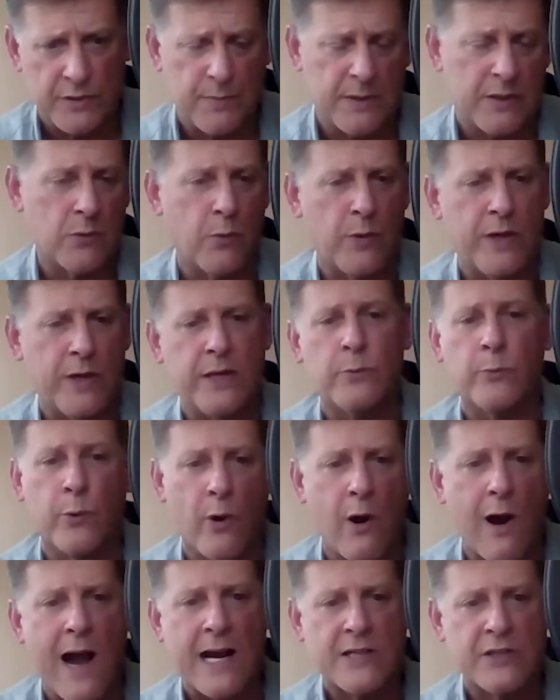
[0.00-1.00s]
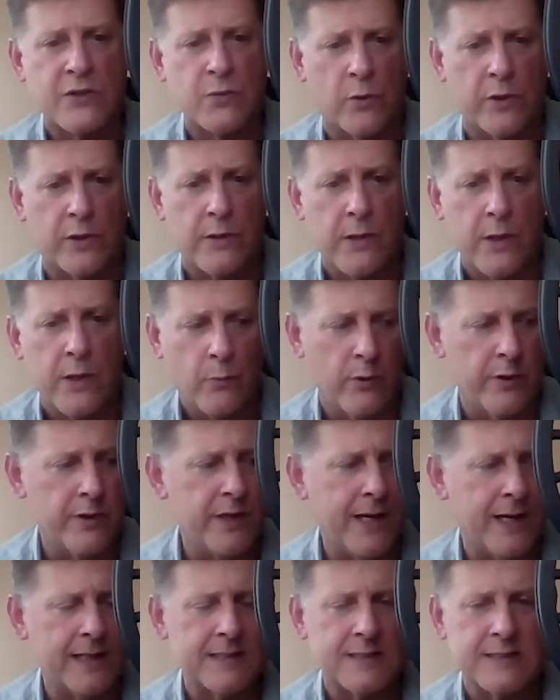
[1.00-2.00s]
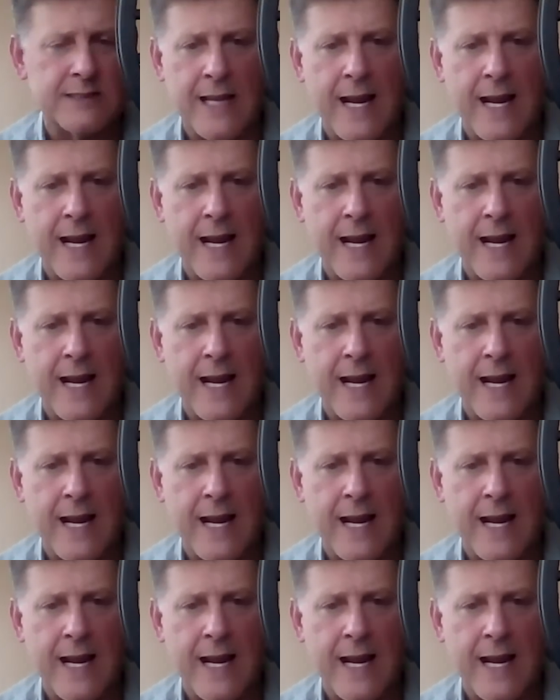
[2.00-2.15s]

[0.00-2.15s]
between rocks where nuggets